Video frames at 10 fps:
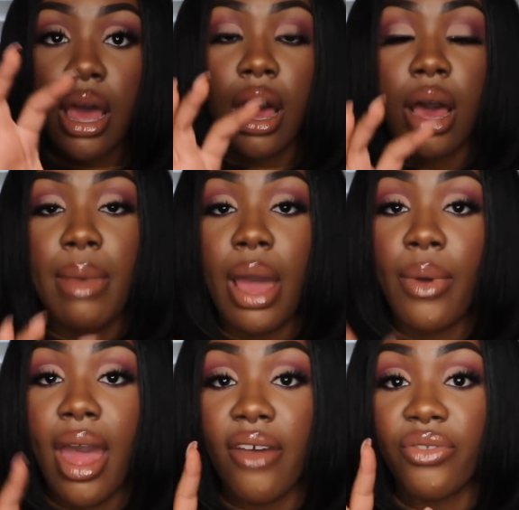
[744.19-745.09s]
I will
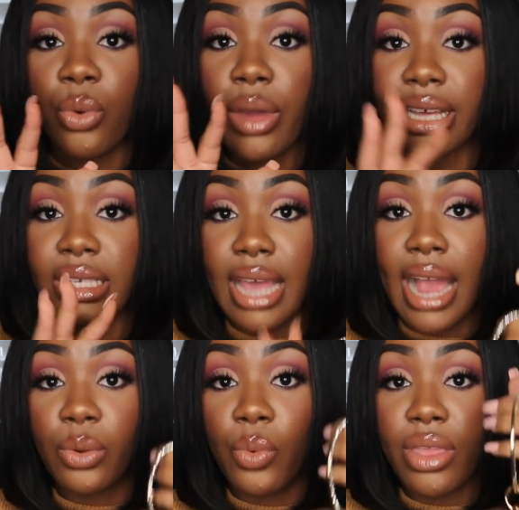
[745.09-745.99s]
have the
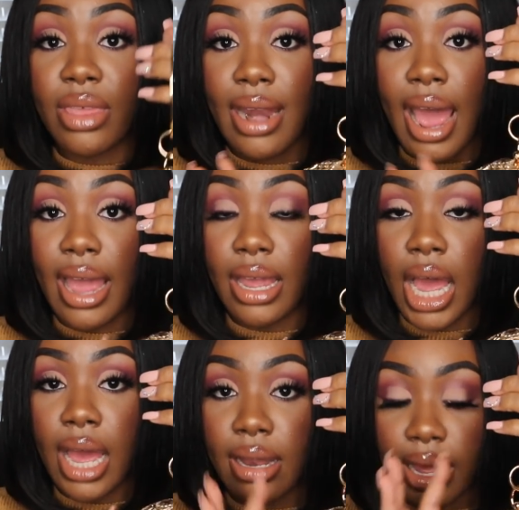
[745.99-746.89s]
exact one that I
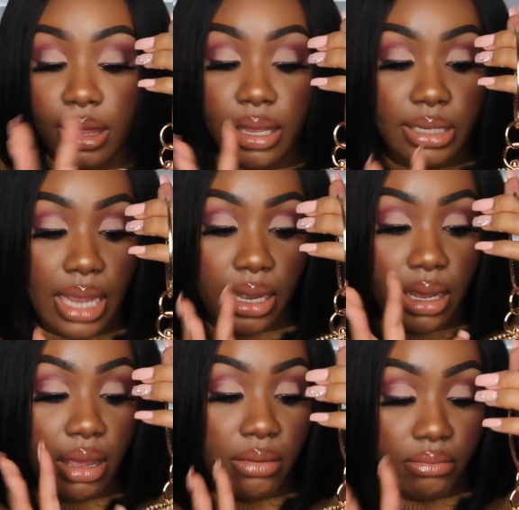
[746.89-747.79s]
got, like the
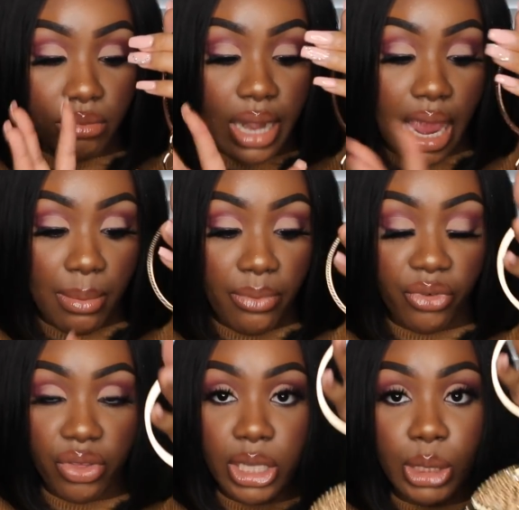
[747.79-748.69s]
exact name
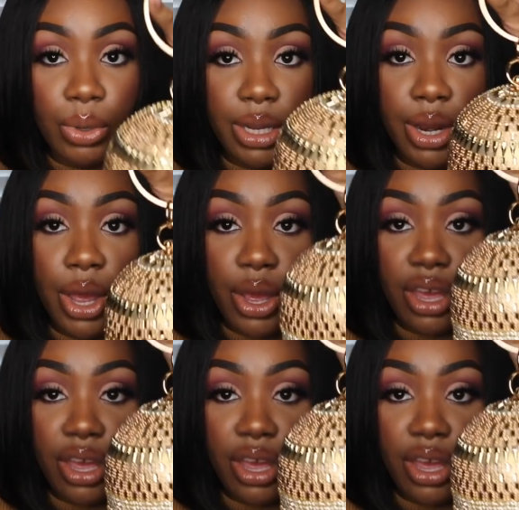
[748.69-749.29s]
for this one,